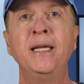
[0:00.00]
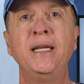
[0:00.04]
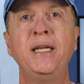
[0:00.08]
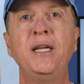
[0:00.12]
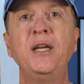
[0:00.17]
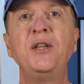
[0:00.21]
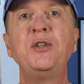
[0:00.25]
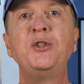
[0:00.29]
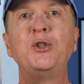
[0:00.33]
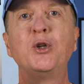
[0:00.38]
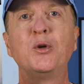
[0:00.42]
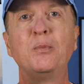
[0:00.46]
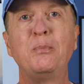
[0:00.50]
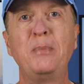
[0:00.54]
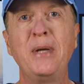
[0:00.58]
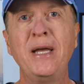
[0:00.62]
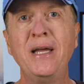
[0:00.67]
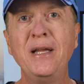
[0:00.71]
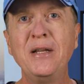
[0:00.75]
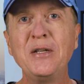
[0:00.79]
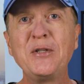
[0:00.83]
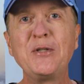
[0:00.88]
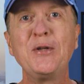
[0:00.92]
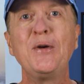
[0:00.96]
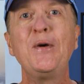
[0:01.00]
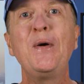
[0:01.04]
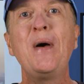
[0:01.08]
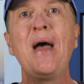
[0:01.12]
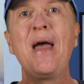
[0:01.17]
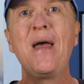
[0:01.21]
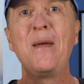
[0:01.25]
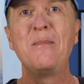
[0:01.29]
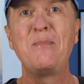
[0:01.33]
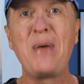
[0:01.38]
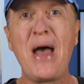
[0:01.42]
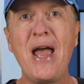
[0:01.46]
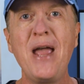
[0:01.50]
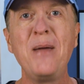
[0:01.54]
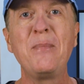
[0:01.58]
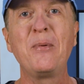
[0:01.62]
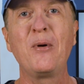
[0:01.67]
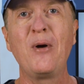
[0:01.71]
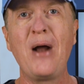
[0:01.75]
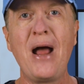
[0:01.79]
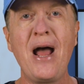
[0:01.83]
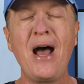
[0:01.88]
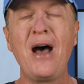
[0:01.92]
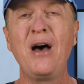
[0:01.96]
Get your pencil and
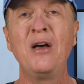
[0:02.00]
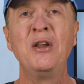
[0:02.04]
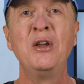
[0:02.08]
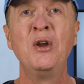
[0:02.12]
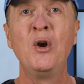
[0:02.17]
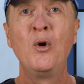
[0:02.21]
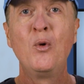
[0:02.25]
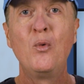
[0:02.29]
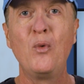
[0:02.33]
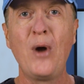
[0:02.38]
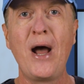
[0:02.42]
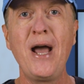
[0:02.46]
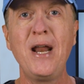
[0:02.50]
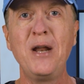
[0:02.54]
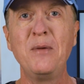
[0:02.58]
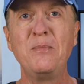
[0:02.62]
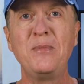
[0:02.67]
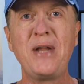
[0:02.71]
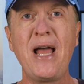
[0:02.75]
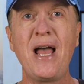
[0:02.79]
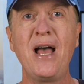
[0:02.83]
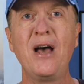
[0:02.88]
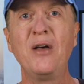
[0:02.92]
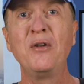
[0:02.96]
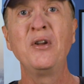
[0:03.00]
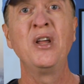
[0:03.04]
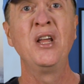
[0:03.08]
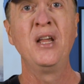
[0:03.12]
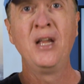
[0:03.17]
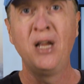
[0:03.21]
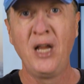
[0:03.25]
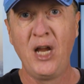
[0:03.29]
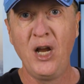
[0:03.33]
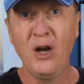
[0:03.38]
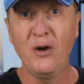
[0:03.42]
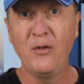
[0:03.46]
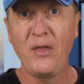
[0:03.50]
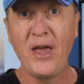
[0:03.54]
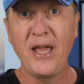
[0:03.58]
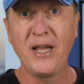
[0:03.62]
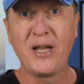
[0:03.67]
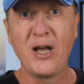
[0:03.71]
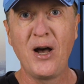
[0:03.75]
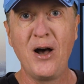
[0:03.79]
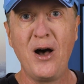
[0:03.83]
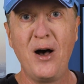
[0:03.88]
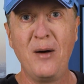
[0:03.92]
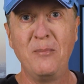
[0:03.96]
paper out, write them down. Here they
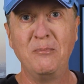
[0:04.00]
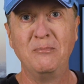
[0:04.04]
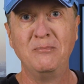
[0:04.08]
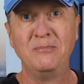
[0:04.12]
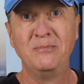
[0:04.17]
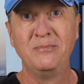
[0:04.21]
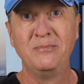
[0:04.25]
come.